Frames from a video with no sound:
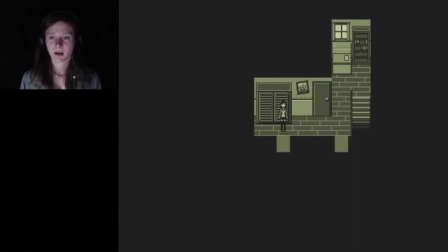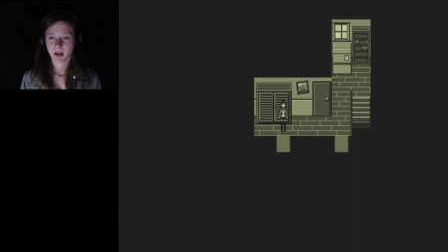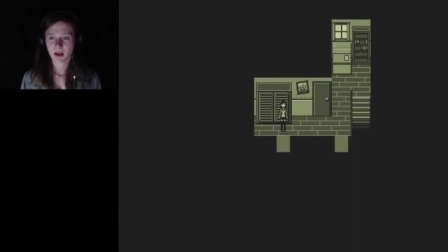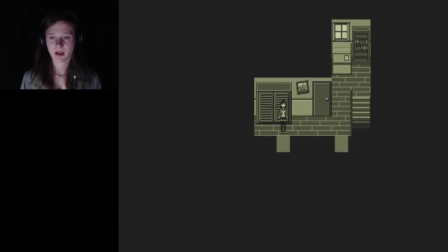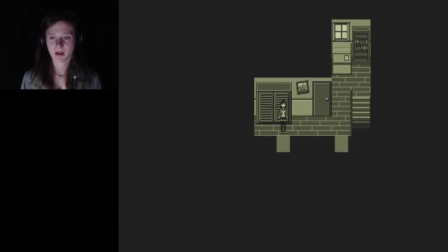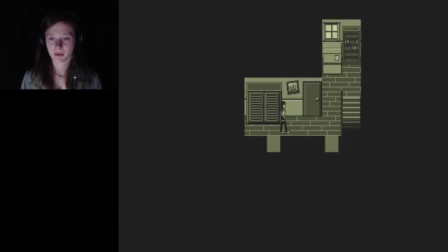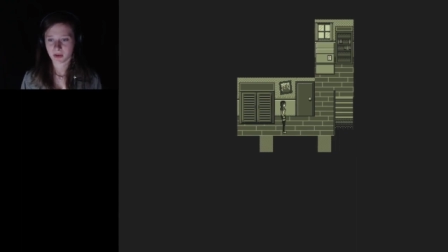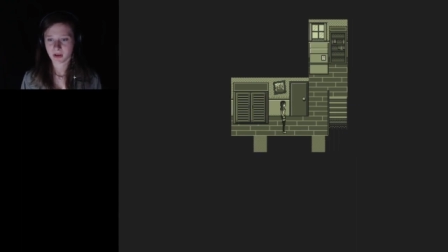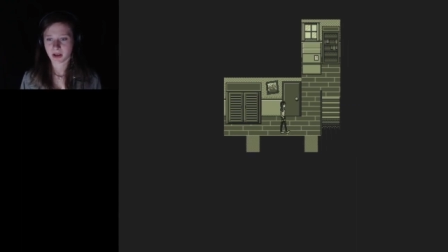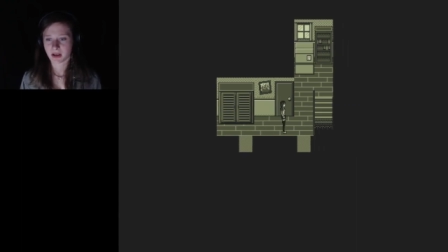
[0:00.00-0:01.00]
Oh,
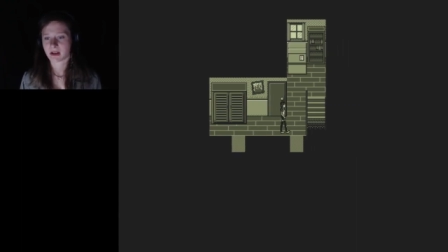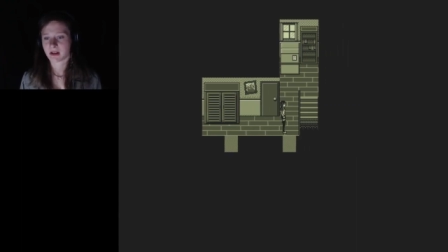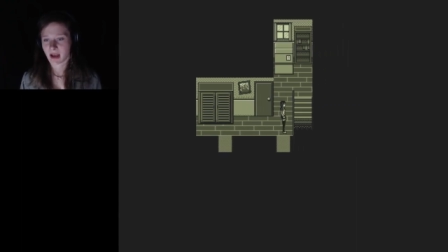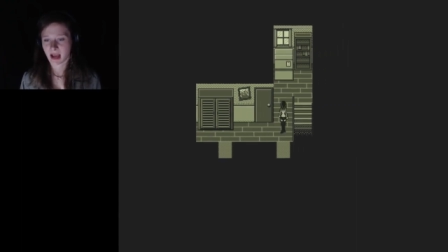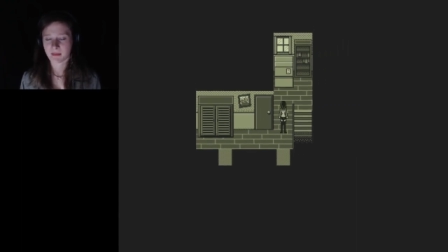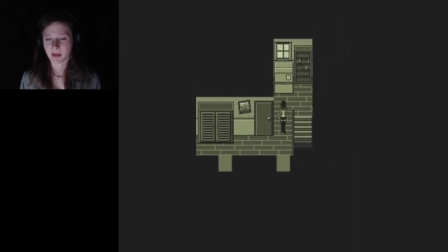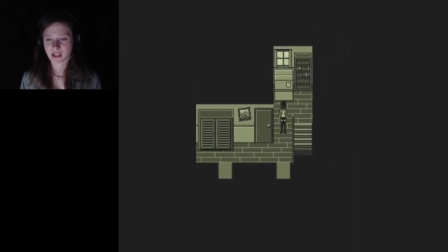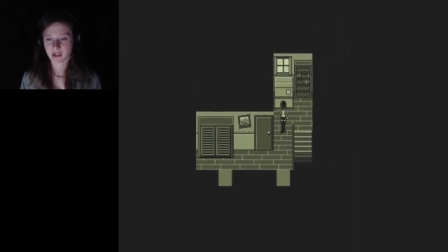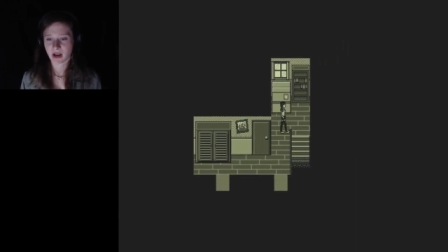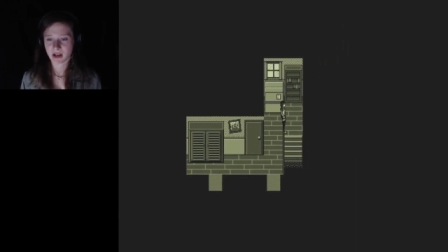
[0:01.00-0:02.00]
good. I
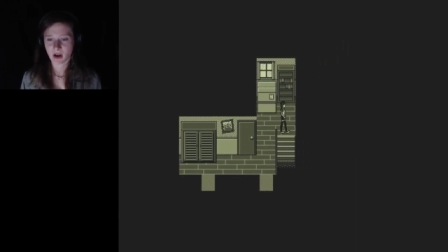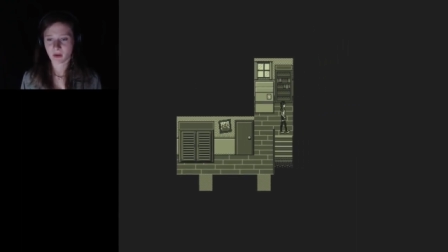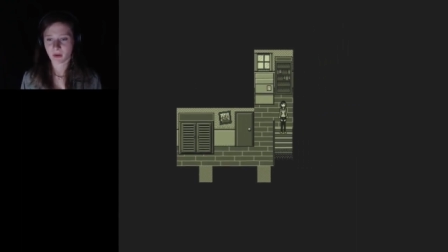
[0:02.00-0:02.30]
bet you I know